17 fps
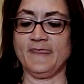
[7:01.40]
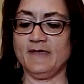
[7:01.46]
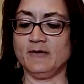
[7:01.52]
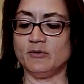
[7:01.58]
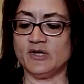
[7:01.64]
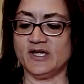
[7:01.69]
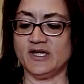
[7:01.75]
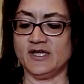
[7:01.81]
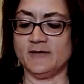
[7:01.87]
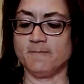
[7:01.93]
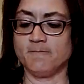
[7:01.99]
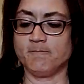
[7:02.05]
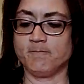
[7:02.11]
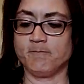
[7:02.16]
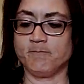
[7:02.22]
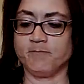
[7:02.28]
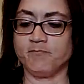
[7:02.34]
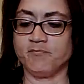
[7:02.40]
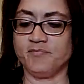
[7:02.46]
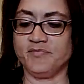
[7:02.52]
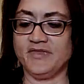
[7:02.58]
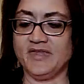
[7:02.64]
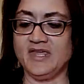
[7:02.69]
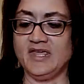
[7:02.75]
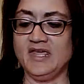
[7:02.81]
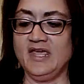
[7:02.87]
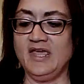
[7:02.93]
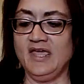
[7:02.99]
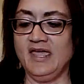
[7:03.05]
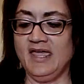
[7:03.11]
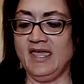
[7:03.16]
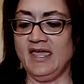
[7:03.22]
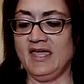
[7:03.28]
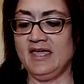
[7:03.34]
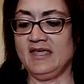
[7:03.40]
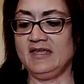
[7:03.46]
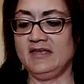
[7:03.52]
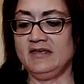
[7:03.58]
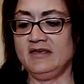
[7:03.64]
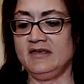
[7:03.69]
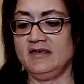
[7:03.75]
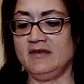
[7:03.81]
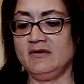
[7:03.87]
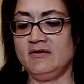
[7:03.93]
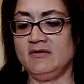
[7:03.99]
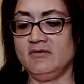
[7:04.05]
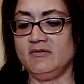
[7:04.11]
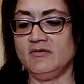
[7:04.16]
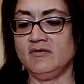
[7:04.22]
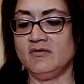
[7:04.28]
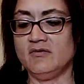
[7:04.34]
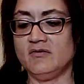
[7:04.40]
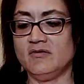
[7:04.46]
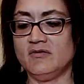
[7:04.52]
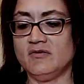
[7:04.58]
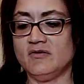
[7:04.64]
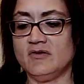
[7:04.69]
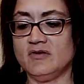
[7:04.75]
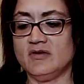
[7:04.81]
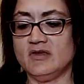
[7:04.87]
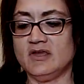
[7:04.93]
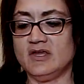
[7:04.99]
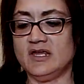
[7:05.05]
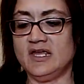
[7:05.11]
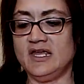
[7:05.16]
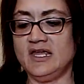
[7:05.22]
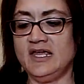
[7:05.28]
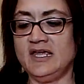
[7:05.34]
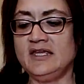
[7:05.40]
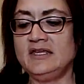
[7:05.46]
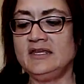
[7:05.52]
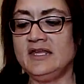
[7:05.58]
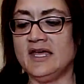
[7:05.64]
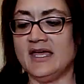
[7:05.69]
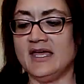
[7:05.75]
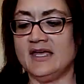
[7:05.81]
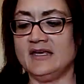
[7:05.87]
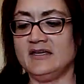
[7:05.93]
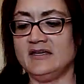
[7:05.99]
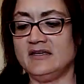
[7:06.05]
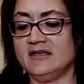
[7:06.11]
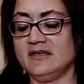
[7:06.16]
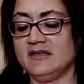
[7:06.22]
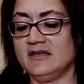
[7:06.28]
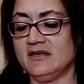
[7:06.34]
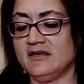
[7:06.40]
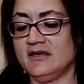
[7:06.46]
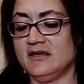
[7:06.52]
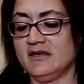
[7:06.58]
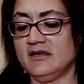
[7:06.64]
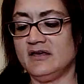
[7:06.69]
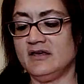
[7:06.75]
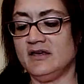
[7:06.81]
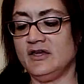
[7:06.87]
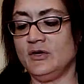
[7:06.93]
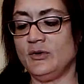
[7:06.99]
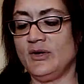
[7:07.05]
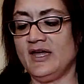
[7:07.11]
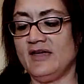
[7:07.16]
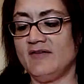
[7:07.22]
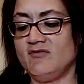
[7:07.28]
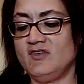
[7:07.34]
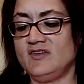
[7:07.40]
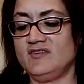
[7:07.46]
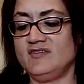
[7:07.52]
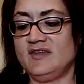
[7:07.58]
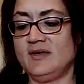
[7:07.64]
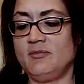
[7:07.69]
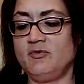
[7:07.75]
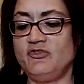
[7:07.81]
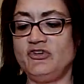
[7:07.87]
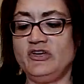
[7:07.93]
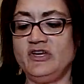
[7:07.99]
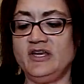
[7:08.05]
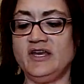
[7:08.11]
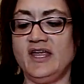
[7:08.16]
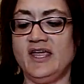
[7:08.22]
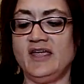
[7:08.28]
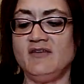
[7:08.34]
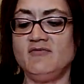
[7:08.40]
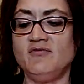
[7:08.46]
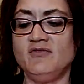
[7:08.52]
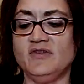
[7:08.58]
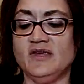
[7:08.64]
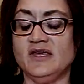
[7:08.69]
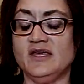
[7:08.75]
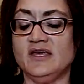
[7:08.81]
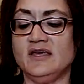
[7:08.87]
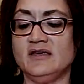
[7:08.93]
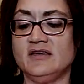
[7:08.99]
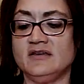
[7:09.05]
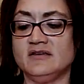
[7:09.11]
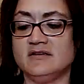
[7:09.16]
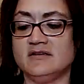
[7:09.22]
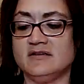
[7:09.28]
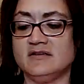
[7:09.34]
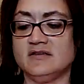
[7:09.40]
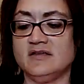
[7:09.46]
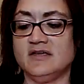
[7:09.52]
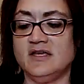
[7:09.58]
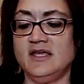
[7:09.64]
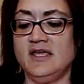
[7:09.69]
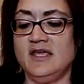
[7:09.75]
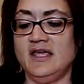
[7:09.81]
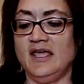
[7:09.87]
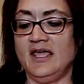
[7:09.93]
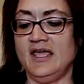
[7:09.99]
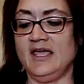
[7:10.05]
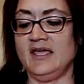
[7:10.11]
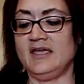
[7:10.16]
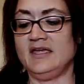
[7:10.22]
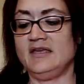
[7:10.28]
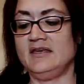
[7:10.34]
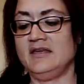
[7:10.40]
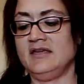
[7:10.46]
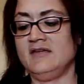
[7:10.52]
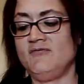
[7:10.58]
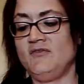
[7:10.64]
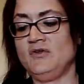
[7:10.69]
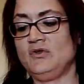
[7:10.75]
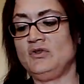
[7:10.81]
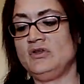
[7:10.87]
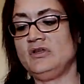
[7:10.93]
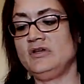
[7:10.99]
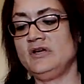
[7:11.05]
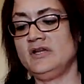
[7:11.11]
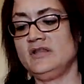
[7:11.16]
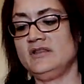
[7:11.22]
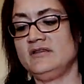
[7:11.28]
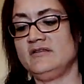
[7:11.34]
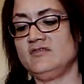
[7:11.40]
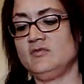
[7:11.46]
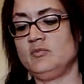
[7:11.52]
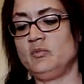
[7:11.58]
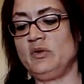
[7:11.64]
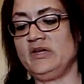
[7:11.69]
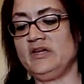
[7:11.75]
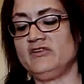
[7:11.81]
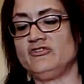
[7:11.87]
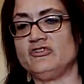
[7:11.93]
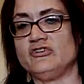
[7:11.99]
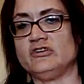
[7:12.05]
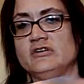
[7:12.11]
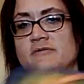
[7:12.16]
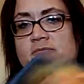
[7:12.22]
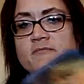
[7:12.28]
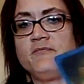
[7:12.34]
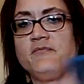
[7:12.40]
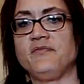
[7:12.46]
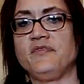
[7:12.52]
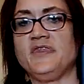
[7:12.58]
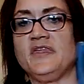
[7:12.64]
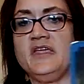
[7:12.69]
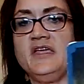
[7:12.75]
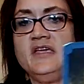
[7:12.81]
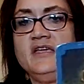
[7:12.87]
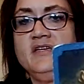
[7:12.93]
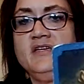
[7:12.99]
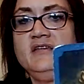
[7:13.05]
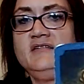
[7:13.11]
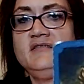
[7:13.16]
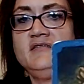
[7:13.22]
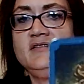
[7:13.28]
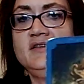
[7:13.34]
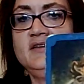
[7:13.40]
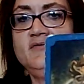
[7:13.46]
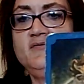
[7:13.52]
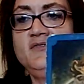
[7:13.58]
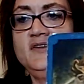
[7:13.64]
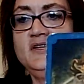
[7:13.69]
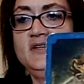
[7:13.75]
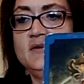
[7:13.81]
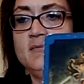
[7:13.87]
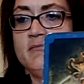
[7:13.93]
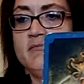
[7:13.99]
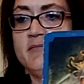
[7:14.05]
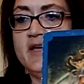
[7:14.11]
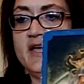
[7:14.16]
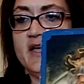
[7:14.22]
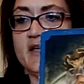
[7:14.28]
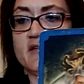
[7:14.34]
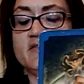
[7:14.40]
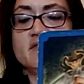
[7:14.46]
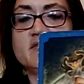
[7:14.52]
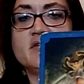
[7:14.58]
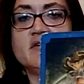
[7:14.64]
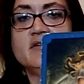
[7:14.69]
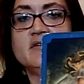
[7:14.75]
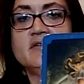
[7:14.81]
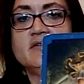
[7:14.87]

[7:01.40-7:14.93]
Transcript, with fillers: okay? And in that you have deception and envy. And if you look at this picture, he's lifting the mask,